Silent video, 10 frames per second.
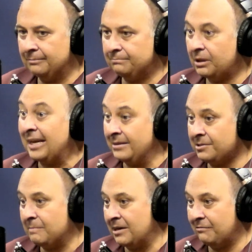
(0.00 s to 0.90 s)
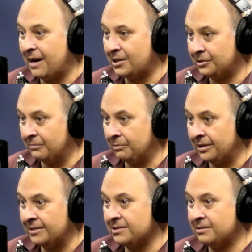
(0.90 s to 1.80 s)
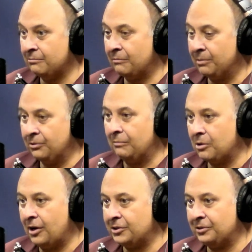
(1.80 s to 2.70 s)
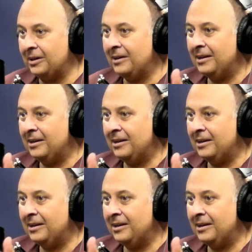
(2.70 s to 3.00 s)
plants, manufacturing plants that were building modular.